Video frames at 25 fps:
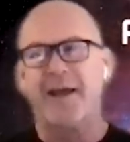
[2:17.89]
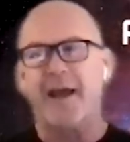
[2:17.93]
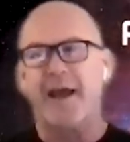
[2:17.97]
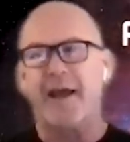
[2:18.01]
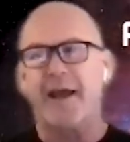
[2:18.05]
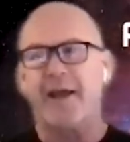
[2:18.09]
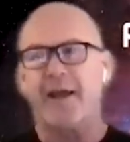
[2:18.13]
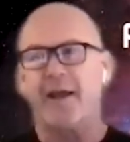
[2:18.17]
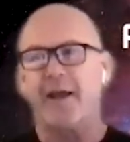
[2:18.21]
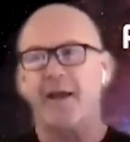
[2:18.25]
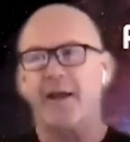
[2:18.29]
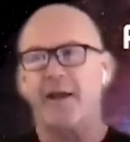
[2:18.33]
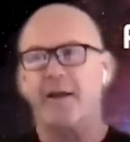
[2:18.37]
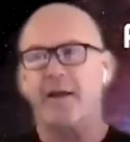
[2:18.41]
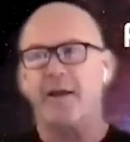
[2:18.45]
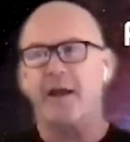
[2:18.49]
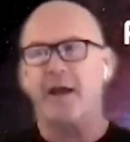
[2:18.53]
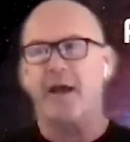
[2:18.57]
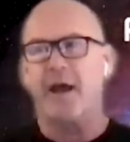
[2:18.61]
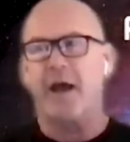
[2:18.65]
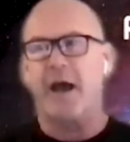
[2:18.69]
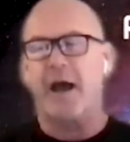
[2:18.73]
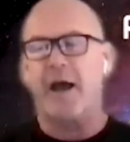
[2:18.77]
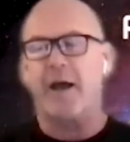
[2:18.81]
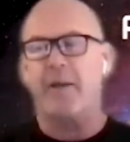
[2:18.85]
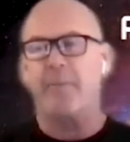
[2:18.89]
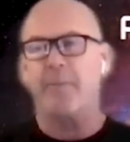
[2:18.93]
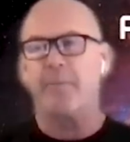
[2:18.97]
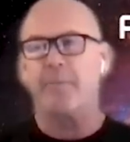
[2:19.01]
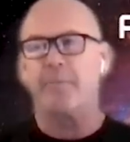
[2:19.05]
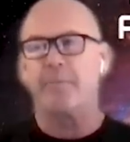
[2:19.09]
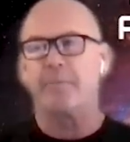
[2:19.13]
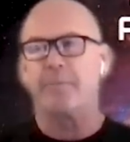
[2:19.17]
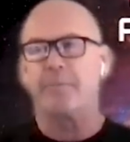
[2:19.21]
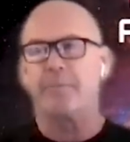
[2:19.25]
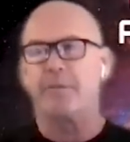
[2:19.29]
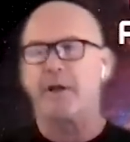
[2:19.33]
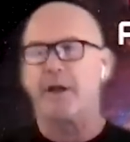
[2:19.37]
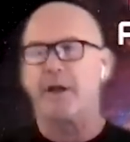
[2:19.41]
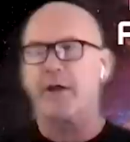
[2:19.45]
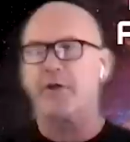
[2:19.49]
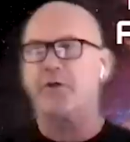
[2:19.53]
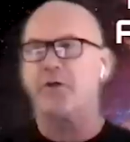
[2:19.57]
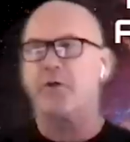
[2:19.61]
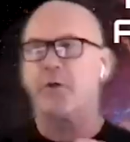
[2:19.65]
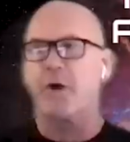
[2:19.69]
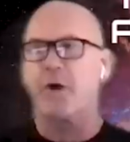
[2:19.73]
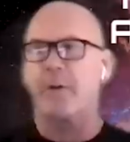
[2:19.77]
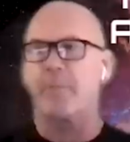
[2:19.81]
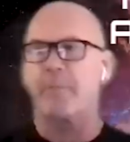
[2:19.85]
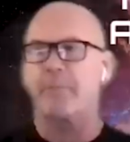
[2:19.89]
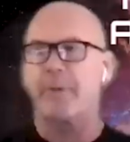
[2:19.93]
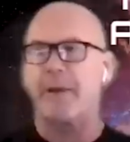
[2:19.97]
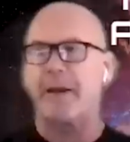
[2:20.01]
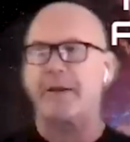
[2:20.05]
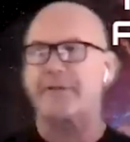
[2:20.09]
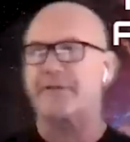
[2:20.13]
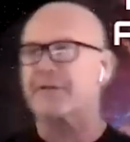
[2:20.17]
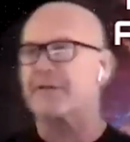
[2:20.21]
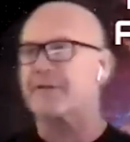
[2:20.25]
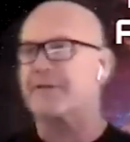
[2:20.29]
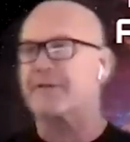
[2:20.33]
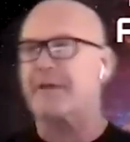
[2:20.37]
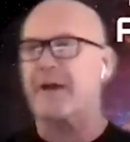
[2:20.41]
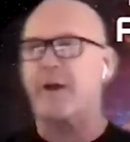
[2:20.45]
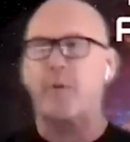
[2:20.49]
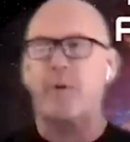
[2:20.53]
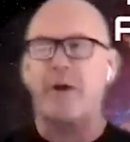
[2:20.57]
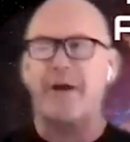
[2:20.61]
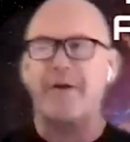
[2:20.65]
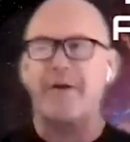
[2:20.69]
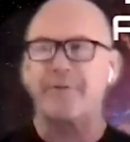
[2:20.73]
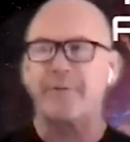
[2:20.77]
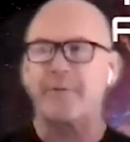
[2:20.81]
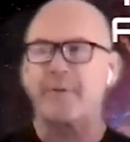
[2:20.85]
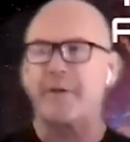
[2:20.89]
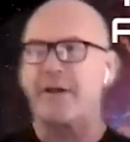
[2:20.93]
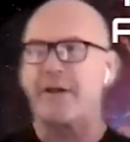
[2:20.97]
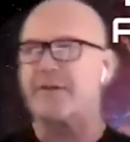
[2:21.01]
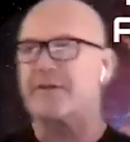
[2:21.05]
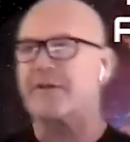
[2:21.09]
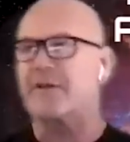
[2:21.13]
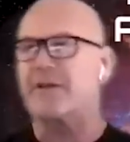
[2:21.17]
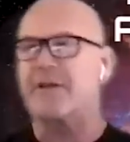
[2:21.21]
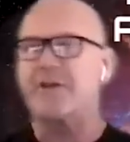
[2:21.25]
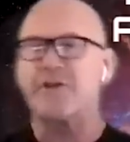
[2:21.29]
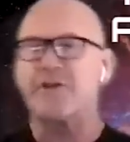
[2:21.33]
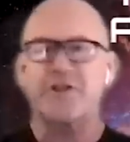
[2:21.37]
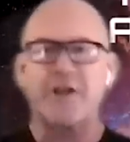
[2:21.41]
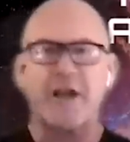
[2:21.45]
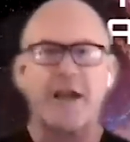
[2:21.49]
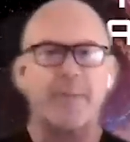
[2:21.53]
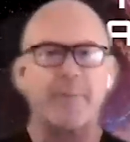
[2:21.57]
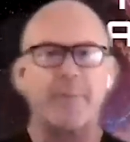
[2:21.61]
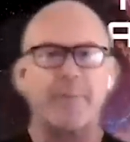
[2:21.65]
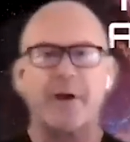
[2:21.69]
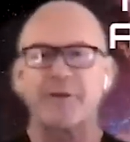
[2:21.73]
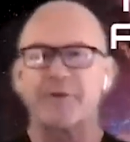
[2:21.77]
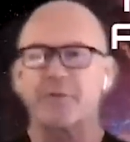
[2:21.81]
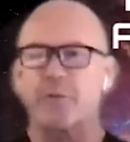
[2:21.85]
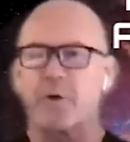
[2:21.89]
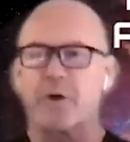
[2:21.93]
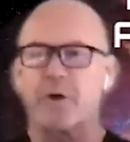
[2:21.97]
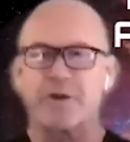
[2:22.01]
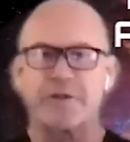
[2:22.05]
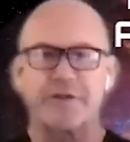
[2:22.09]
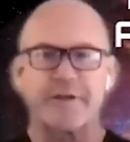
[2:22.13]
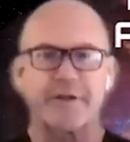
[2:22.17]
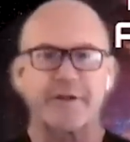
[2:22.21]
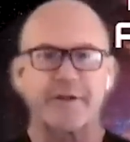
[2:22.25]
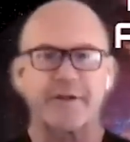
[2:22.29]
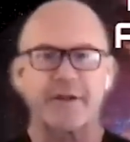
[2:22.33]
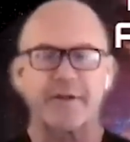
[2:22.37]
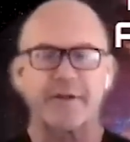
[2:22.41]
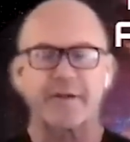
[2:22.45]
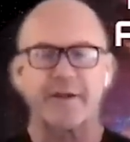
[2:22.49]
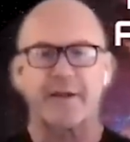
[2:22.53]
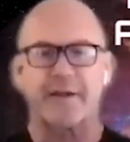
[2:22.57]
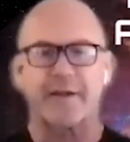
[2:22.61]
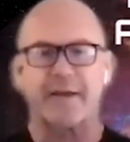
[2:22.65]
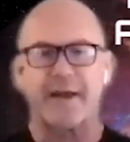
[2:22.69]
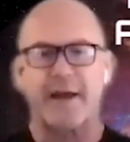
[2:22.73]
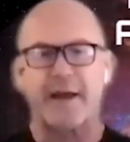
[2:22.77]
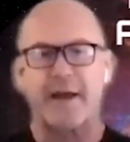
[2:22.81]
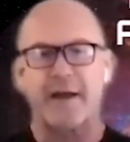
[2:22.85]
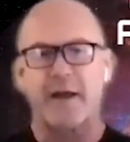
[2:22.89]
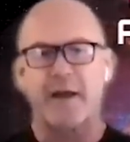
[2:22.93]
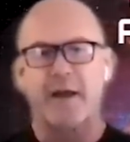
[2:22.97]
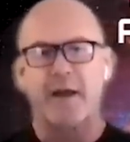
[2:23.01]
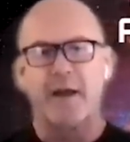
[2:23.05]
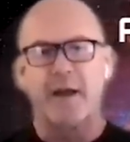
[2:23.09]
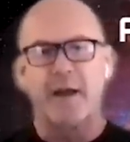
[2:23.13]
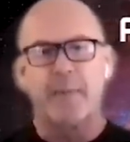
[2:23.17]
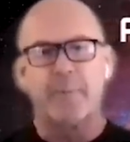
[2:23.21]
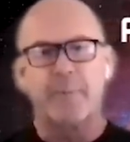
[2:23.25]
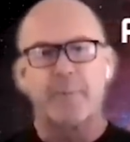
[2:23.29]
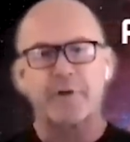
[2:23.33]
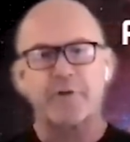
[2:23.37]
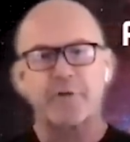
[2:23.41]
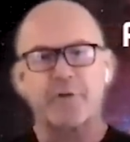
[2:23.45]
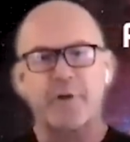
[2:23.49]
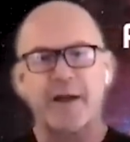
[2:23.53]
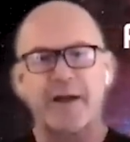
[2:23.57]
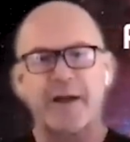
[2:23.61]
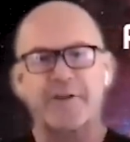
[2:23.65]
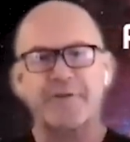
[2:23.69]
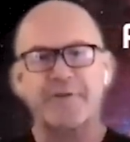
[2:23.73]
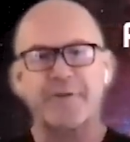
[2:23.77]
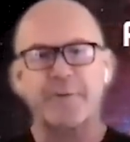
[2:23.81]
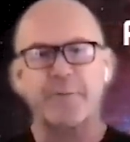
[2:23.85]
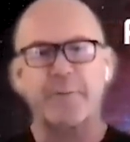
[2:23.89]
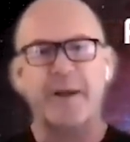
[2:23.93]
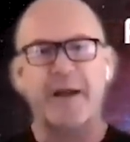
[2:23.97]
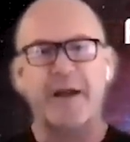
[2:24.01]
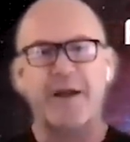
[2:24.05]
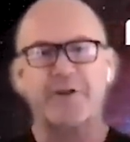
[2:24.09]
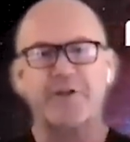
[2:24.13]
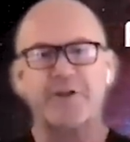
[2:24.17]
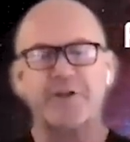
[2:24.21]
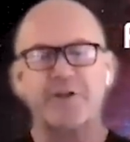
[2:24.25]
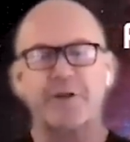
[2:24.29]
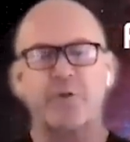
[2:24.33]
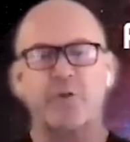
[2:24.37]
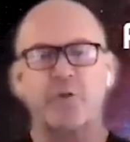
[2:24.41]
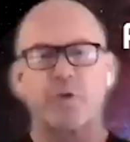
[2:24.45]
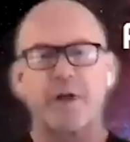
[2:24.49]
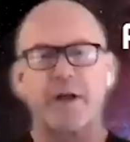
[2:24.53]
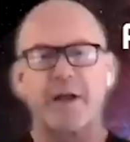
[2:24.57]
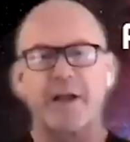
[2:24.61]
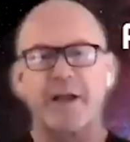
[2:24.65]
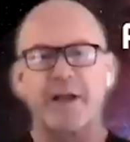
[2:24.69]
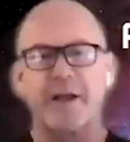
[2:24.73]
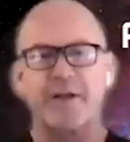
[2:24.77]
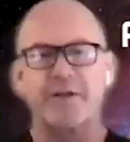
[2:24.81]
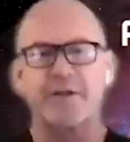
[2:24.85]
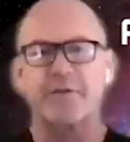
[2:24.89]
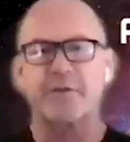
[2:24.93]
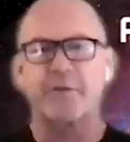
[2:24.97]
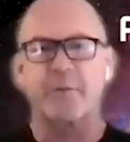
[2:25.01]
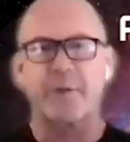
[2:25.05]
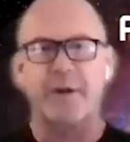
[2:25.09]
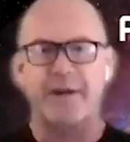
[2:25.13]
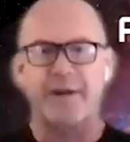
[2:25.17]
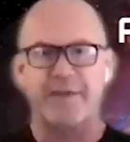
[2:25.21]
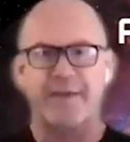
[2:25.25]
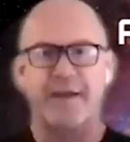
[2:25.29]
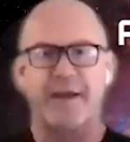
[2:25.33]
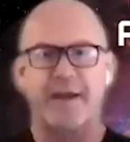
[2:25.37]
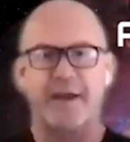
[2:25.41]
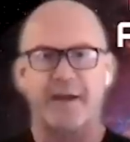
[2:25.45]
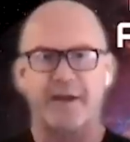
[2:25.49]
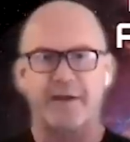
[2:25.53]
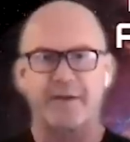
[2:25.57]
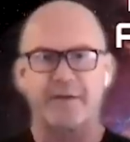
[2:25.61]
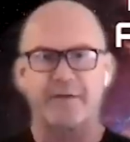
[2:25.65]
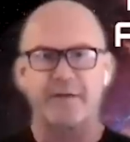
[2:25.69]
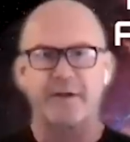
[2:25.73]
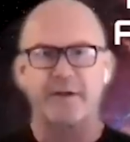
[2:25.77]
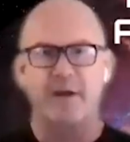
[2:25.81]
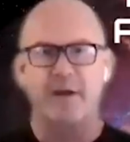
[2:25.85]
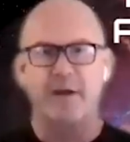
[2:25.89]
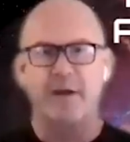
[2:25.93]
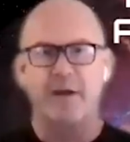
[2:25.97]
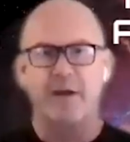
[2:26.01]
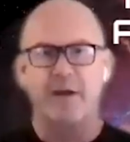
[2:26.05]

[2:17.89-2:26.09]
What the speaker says: And I'm going to do our best to stay away from these cliche buzzwords and things like that. But transformation really is three things.